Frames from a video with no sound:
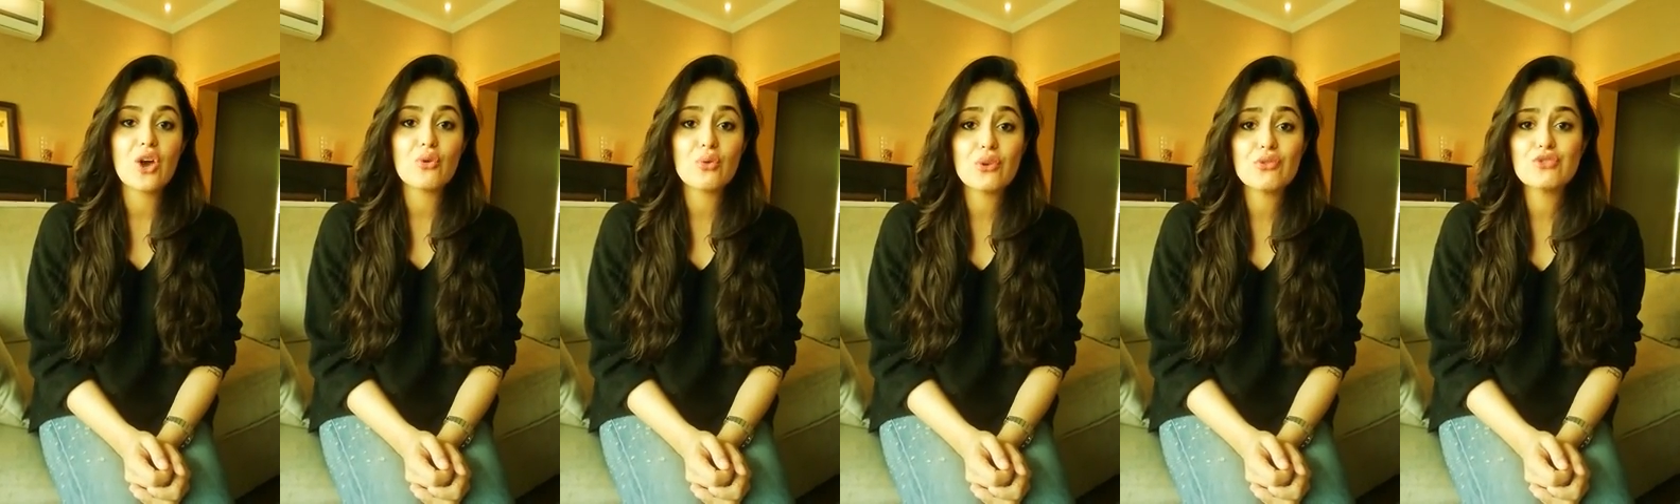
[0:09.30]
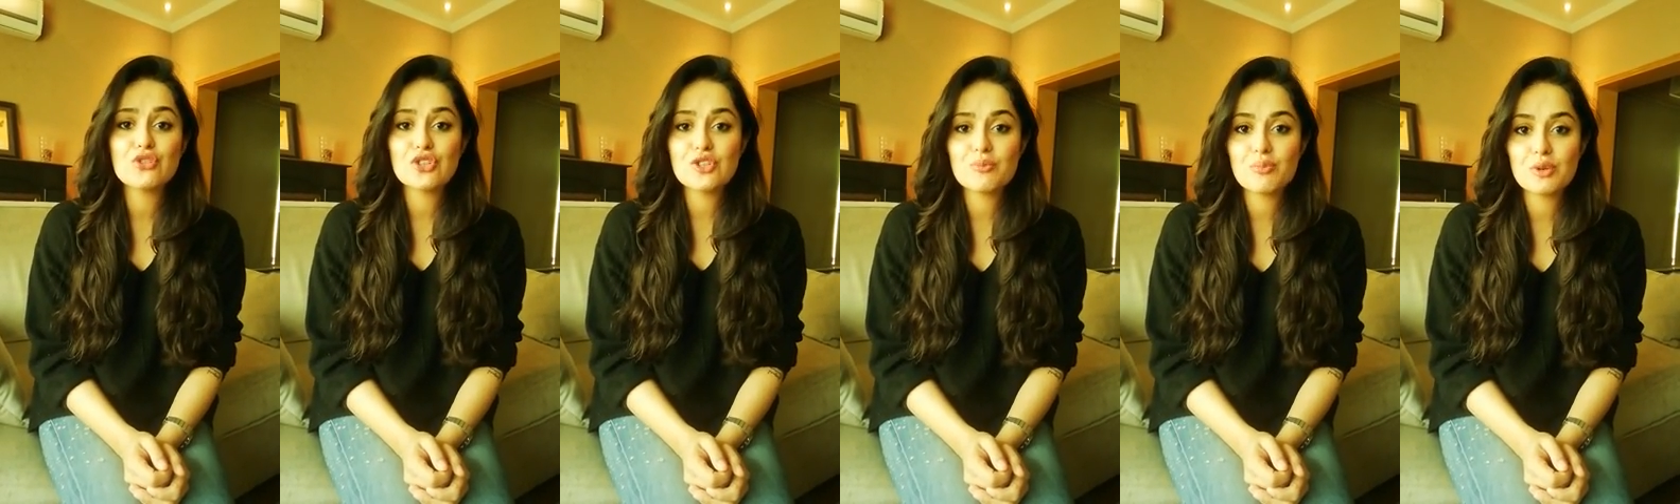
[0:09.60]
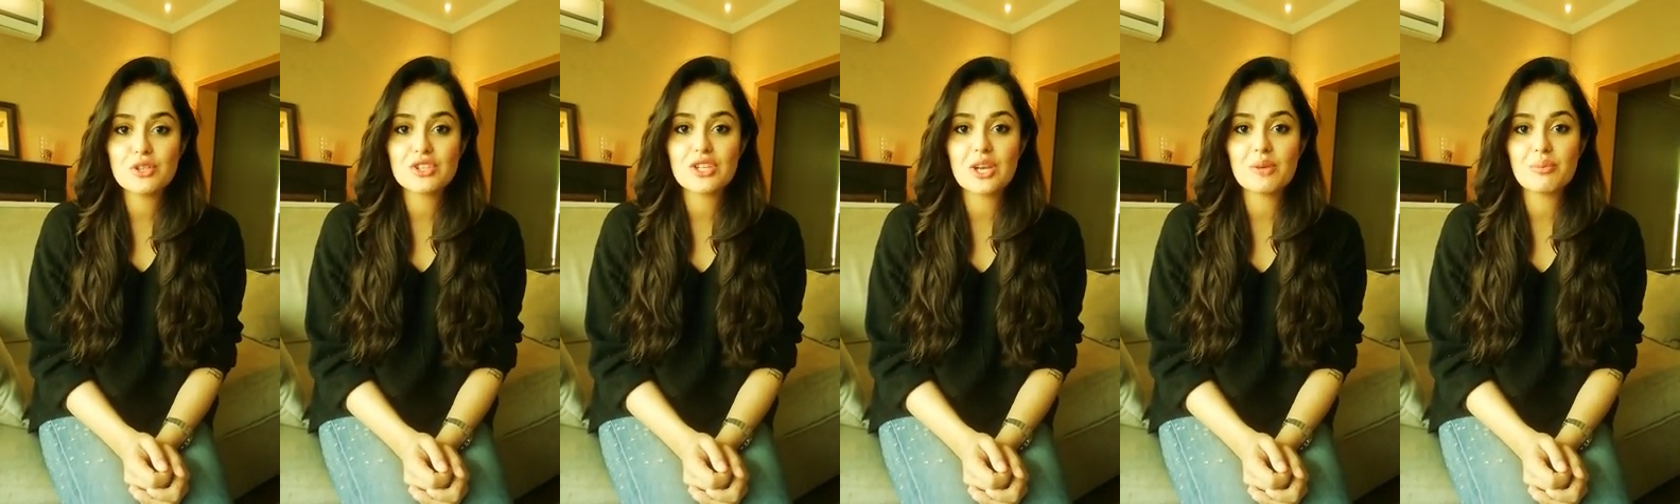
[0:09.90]
We've just
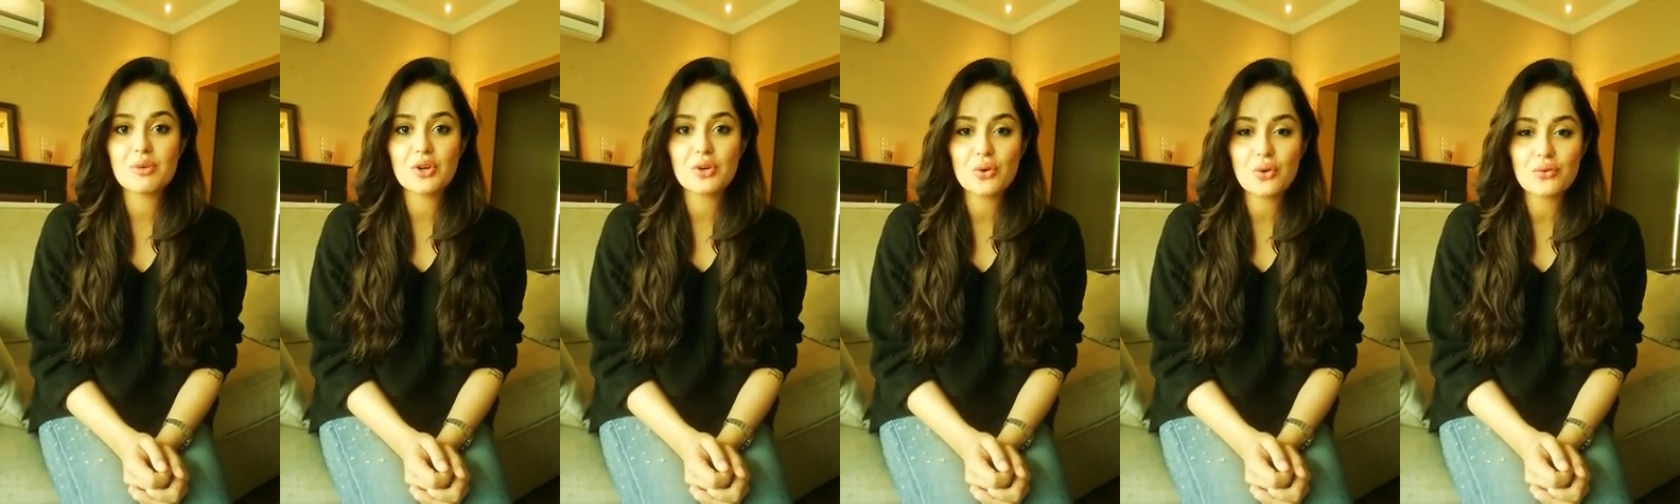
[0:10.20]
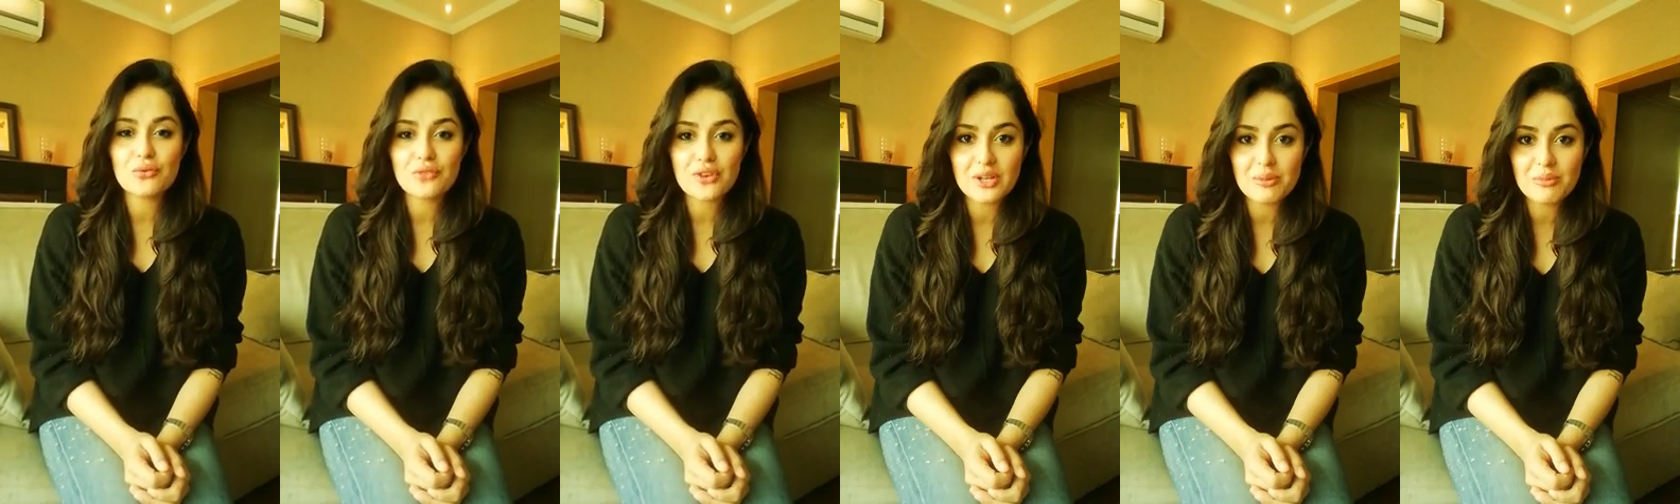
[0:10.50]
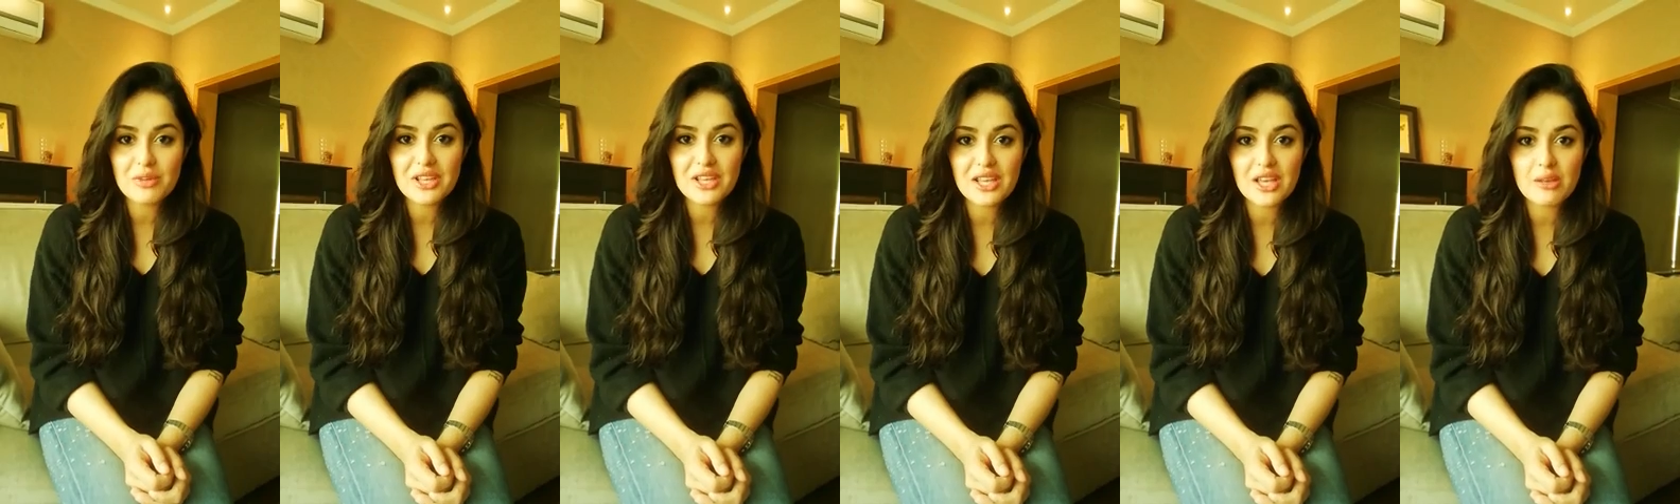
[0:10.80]
put up a
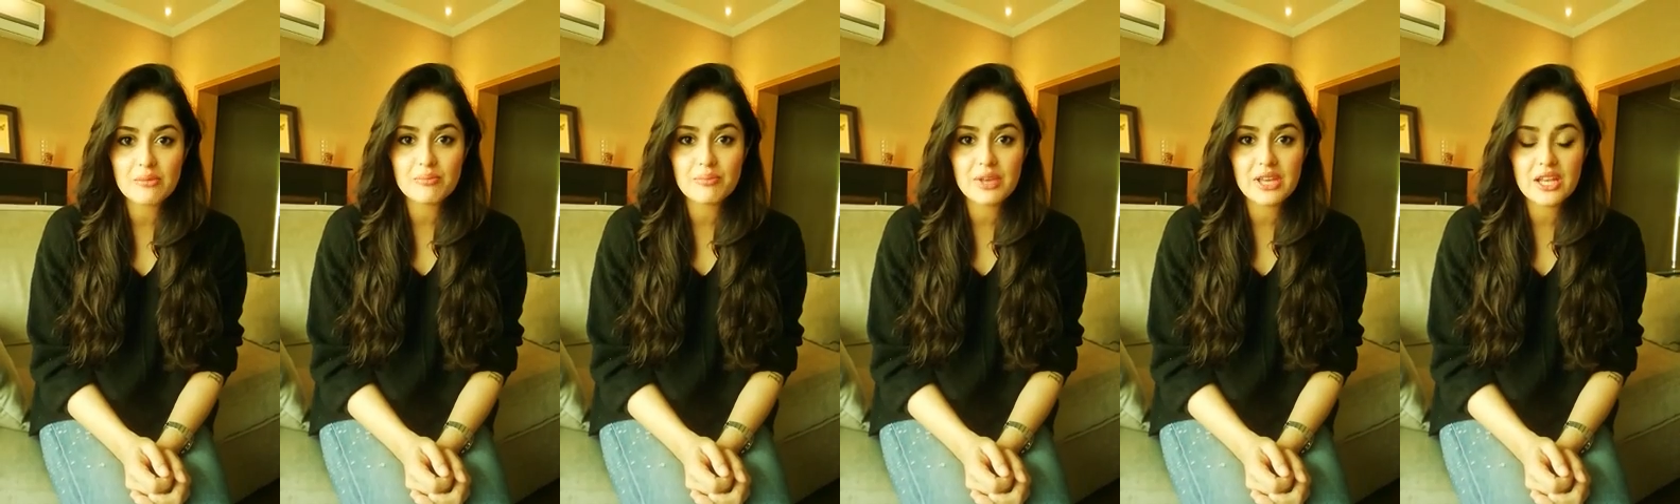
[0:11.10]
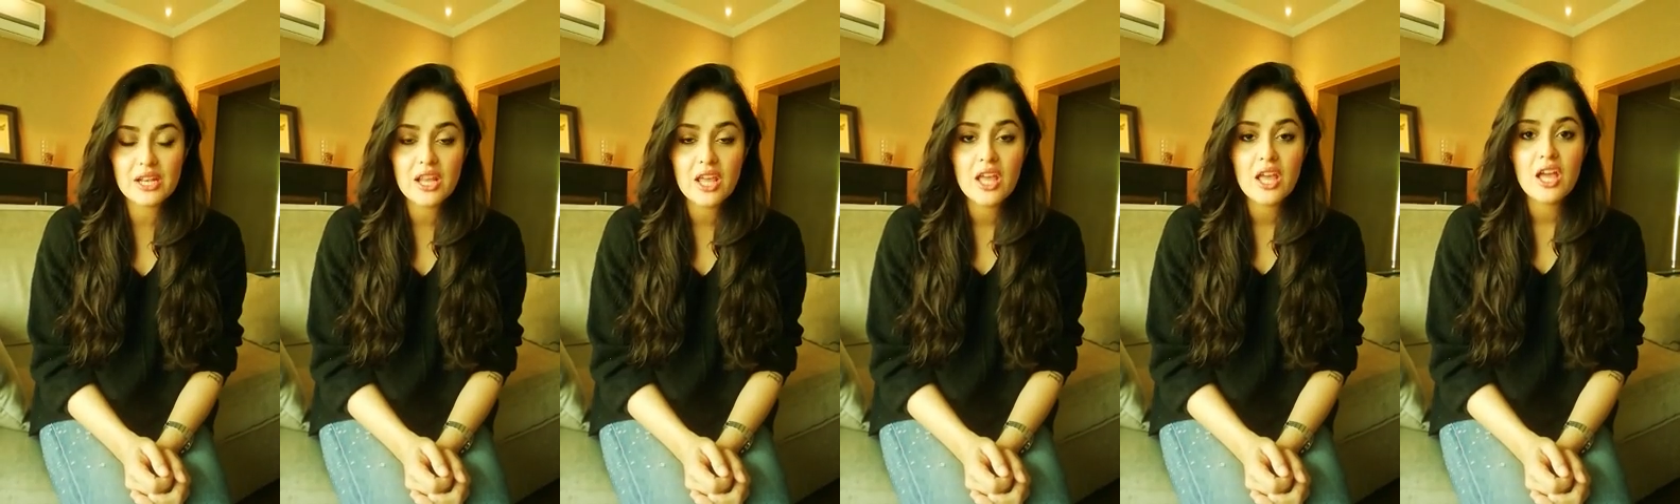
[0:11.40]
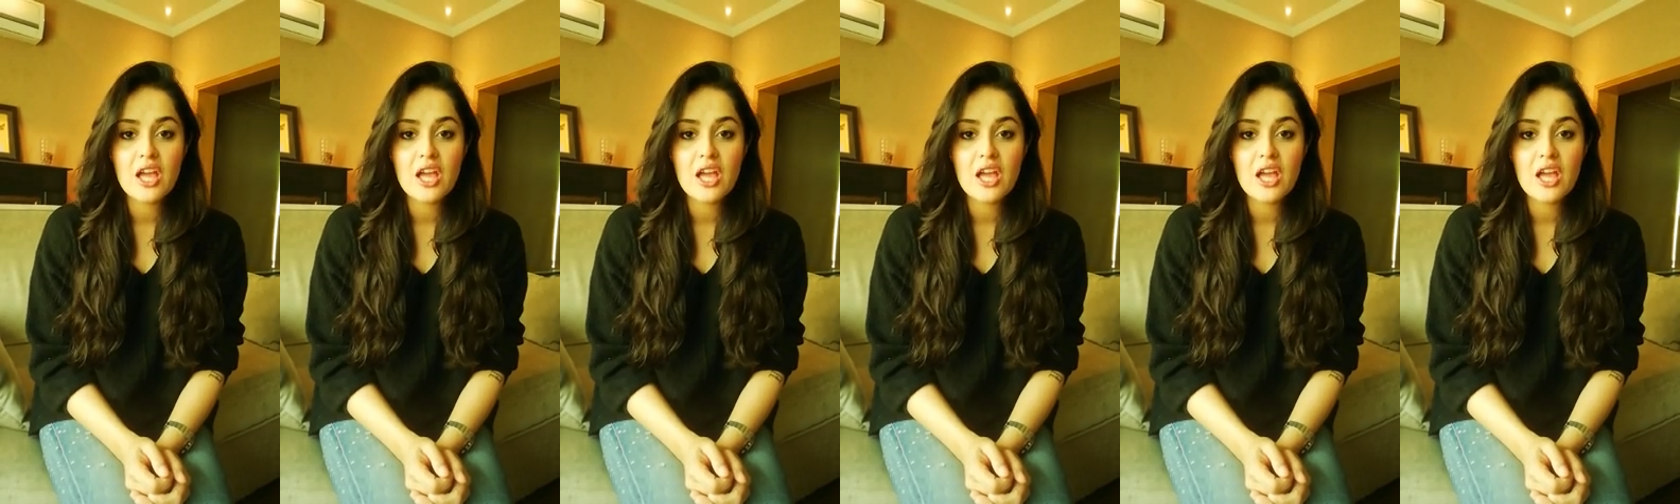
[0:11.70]
GoFundMe campaign